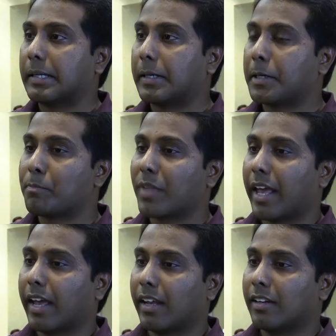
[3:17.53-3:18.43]

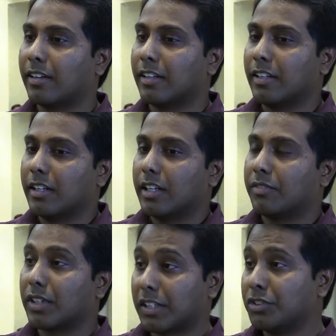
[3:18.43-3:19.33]
And
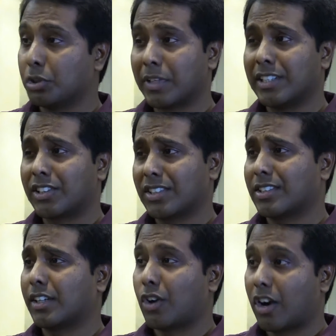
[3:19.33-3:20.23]
if the consumer
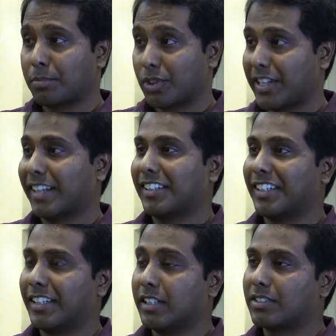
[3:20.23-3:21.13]
interests are not
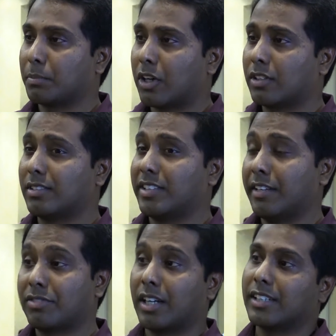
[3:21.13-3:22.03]
protected and it's about
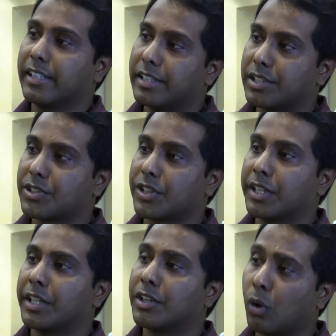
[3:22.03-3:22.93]
safeguarding the
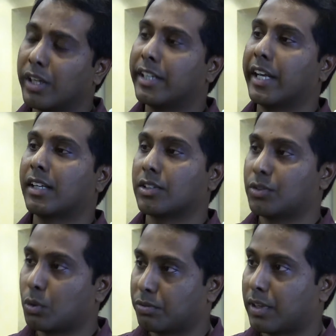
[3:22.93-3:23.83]
industry, it'll only take us
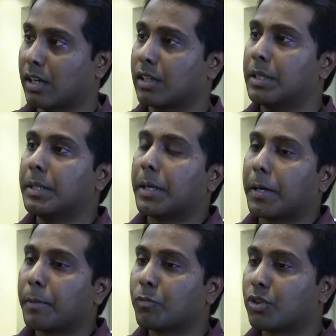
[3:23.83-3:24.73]
so far.
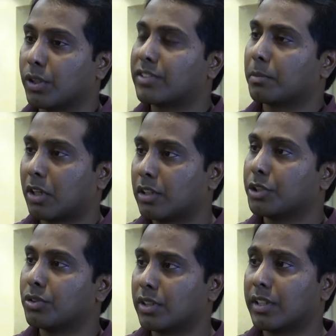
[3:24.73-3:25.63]
So it's about
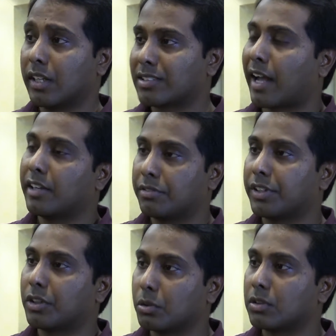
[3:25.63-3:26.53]
using real
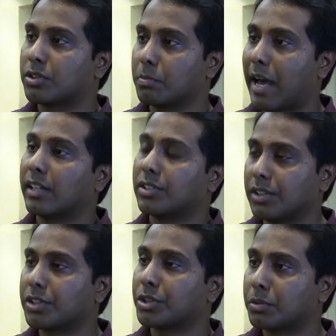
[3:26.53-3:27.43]
scientific tools to manage
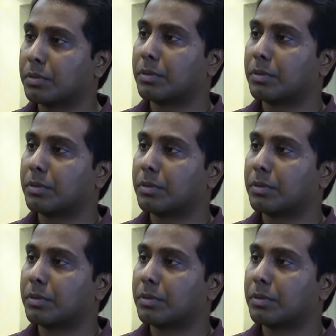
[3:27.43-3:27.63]
the issue.